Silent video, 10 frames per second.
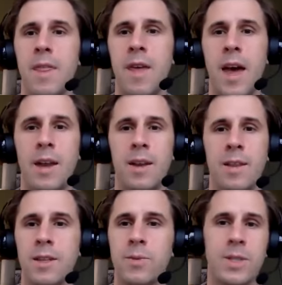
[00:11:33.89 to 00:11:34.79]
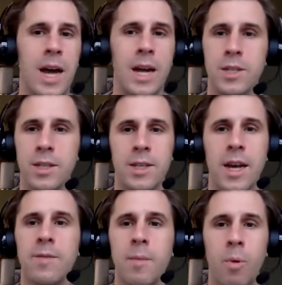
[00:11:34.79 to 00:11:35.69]
that this was not just
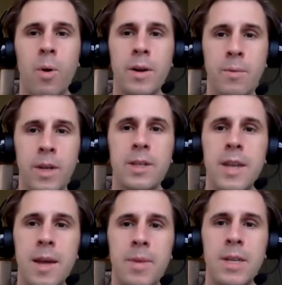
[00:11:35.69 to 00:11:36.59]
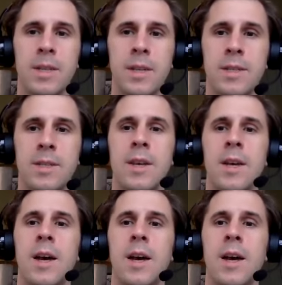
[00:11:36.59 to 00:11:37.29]
kind of a boring real estate business,